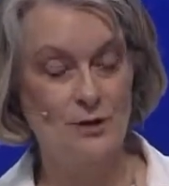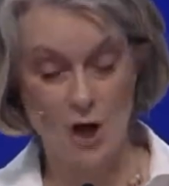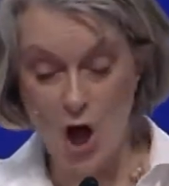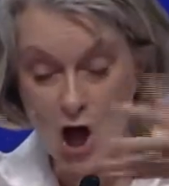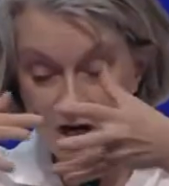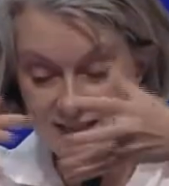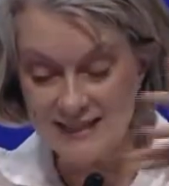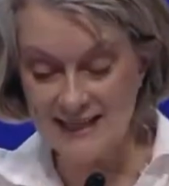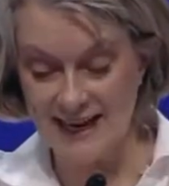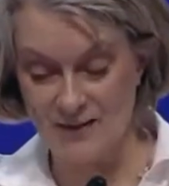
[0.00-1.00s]
belong
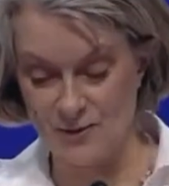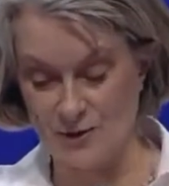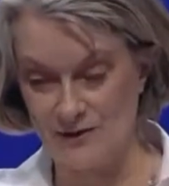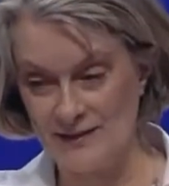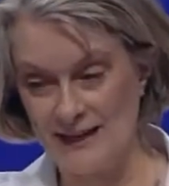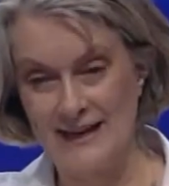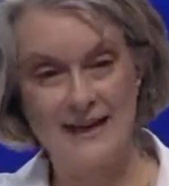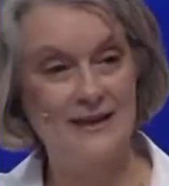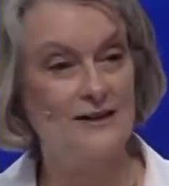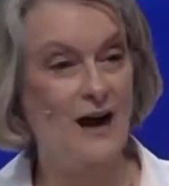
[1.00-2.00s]
together
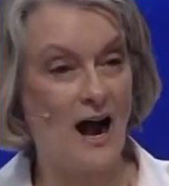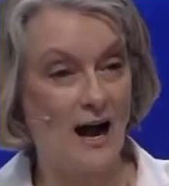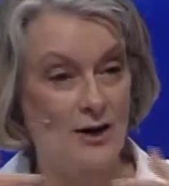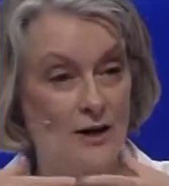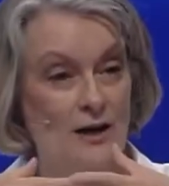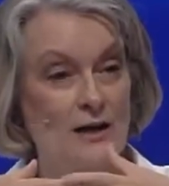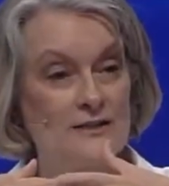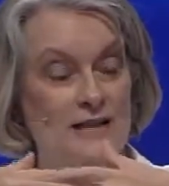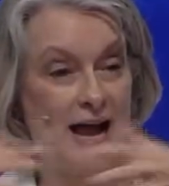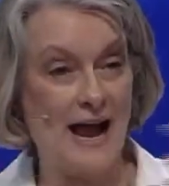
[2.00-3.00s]
in our
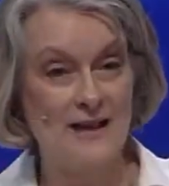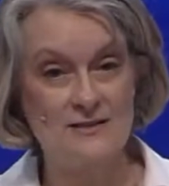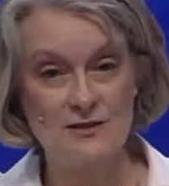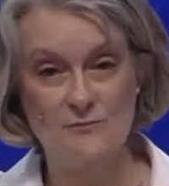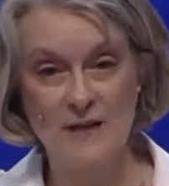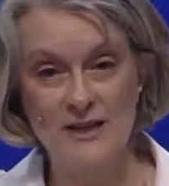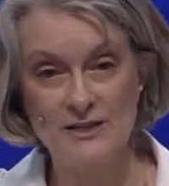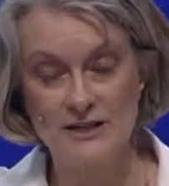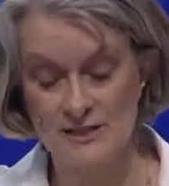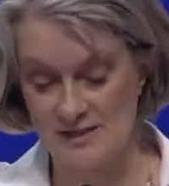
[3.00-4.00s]
task of
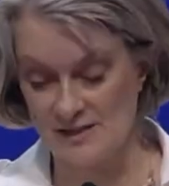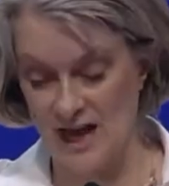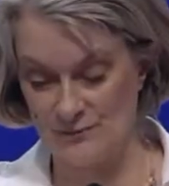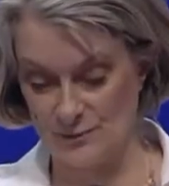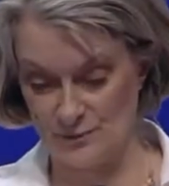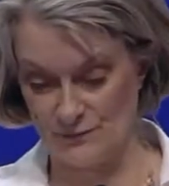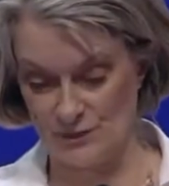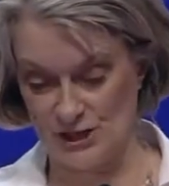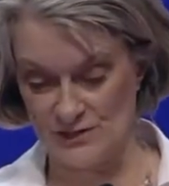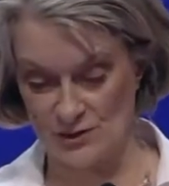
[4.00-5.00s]
making disciples
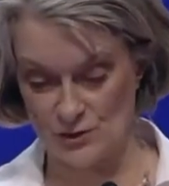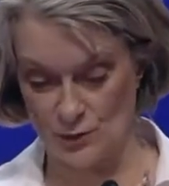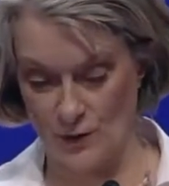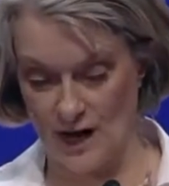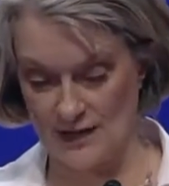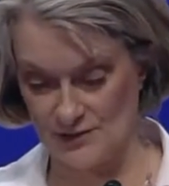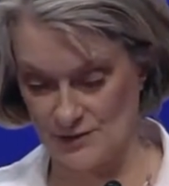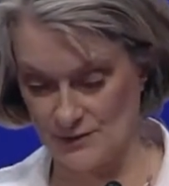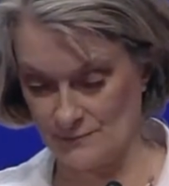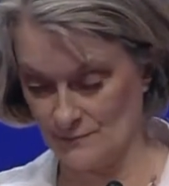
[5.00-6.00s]
of Jesus
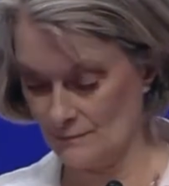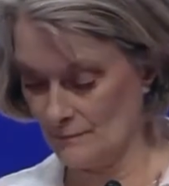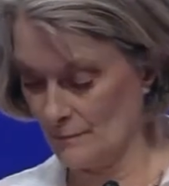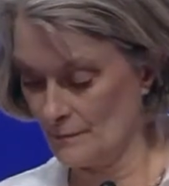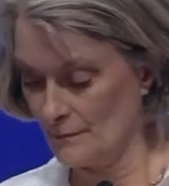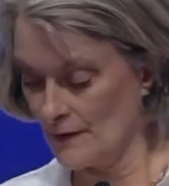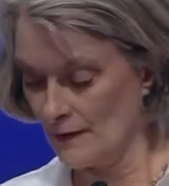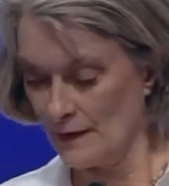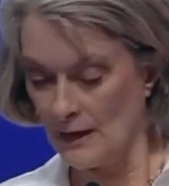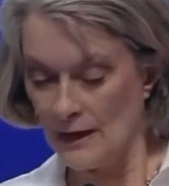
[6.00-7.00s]
Christ.
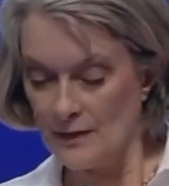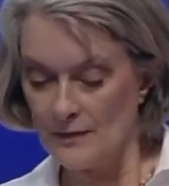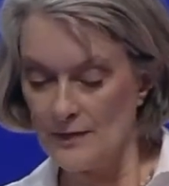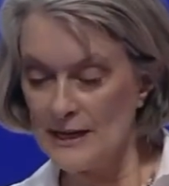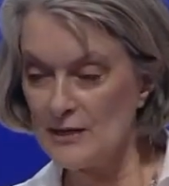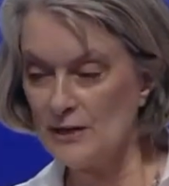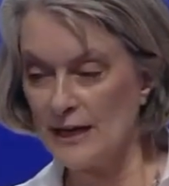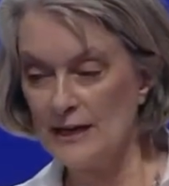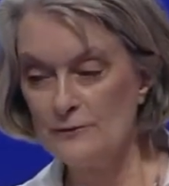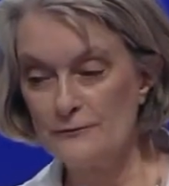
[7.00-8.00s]
Then
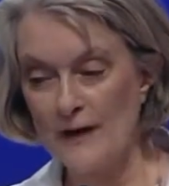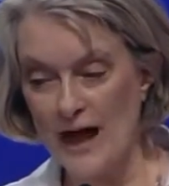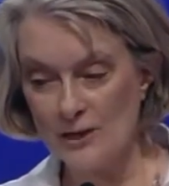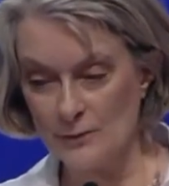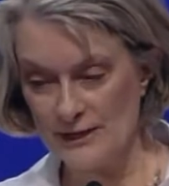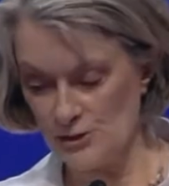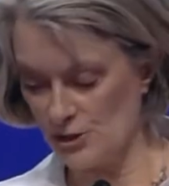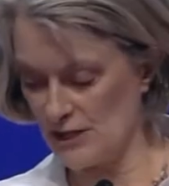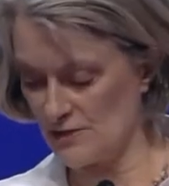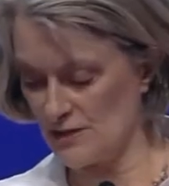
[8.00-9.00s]
in following
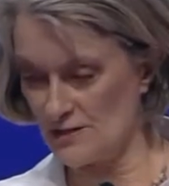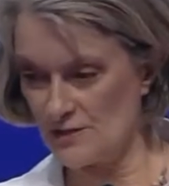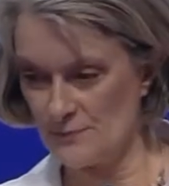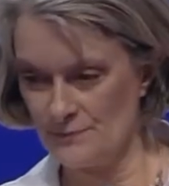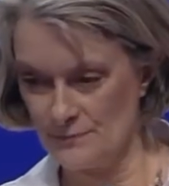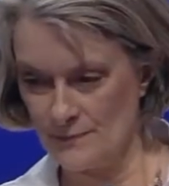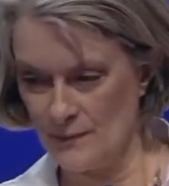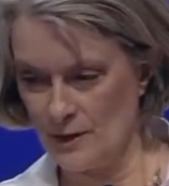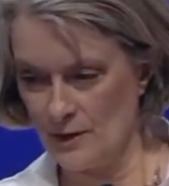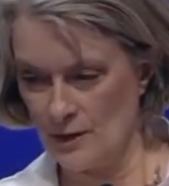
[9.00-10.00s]
Jesus,
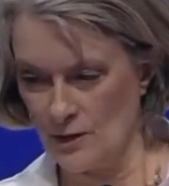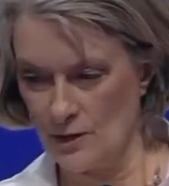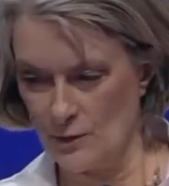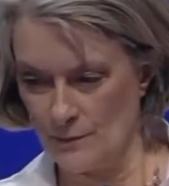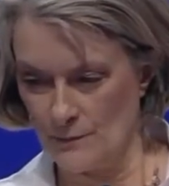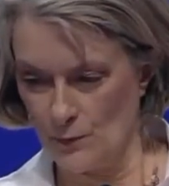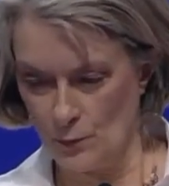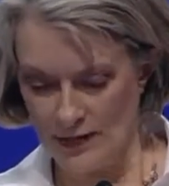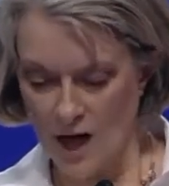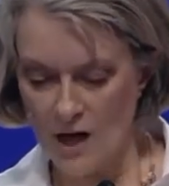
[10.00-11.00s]

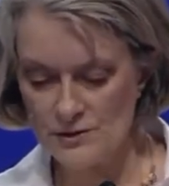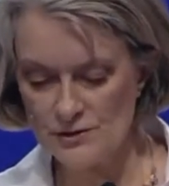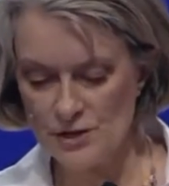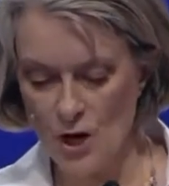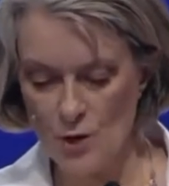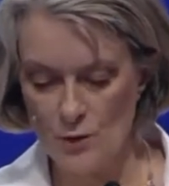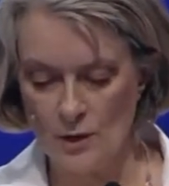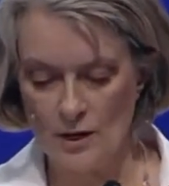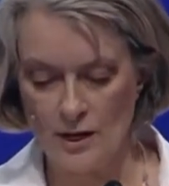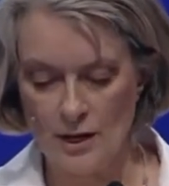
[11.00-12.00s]
we also